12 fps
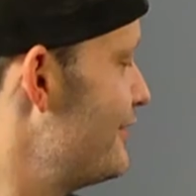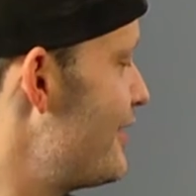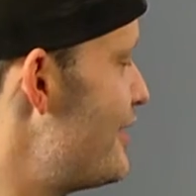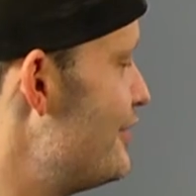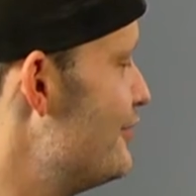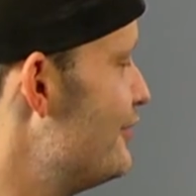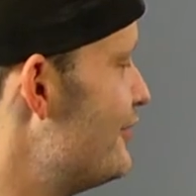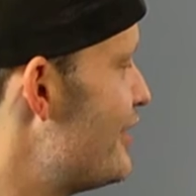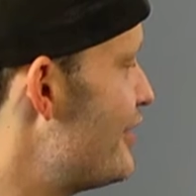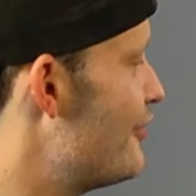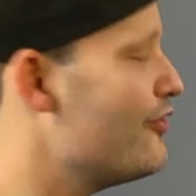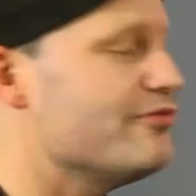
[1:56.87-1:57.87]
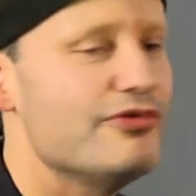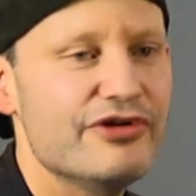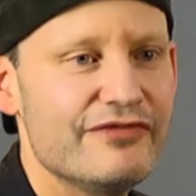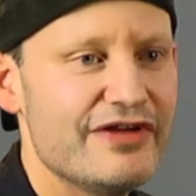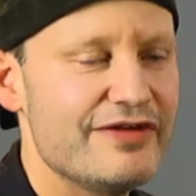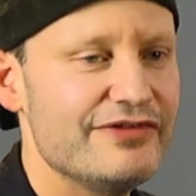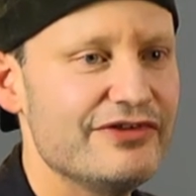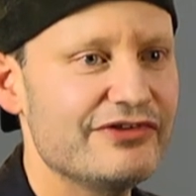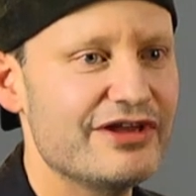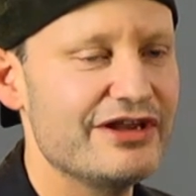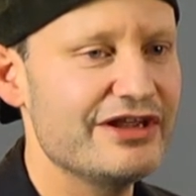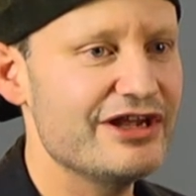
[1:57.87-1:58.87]
kind of losing out on the whole point of having this
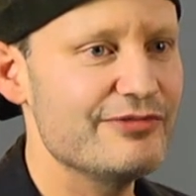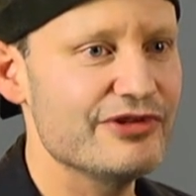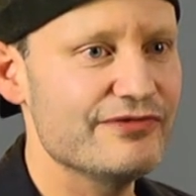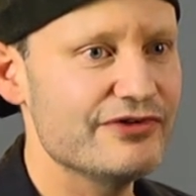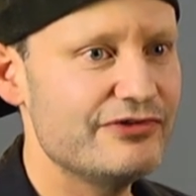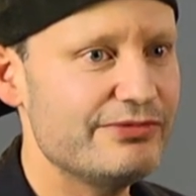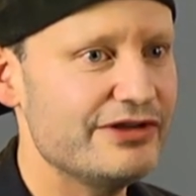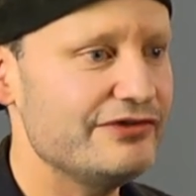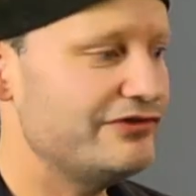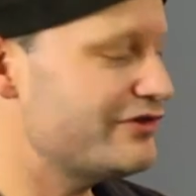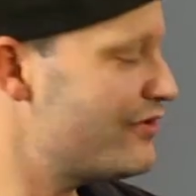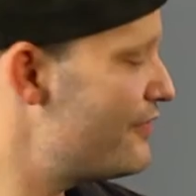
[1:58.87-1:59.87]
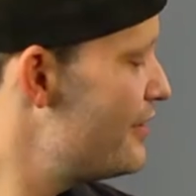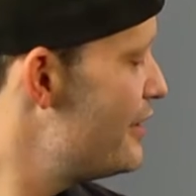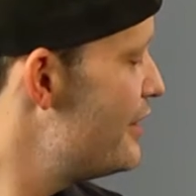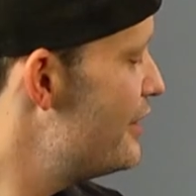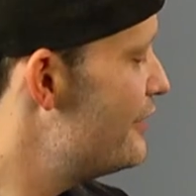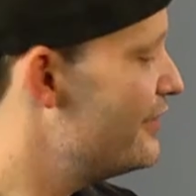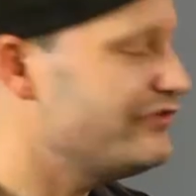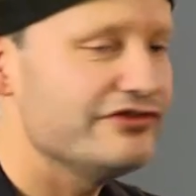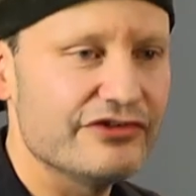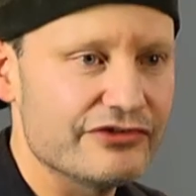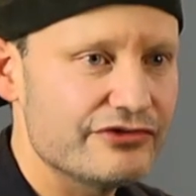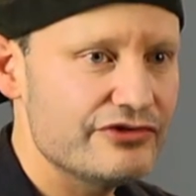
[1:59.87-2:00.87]
kind of camera in the first place. So this
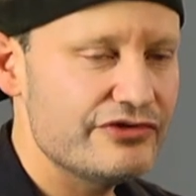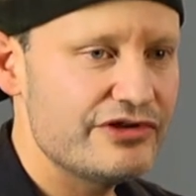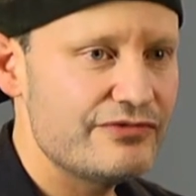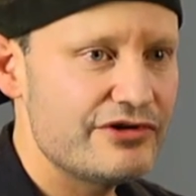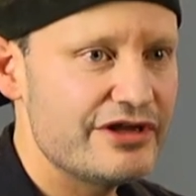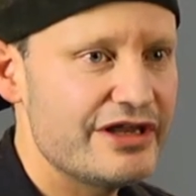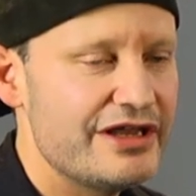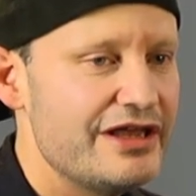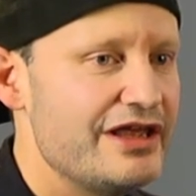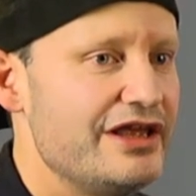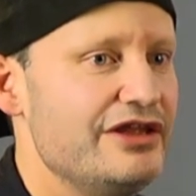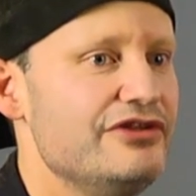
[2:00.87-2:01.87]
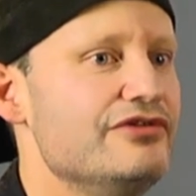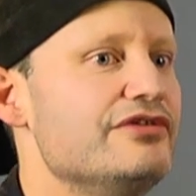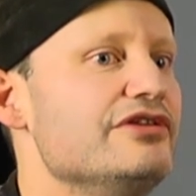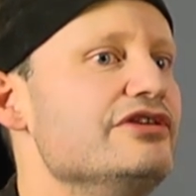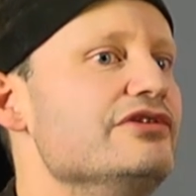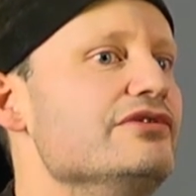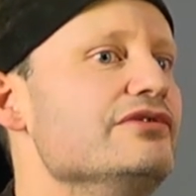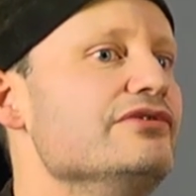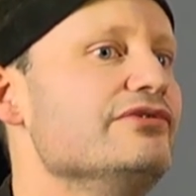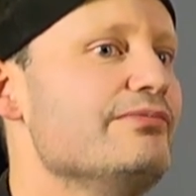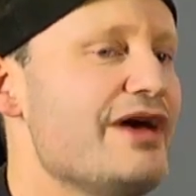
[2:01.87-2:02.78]
is a screw-in one. You can use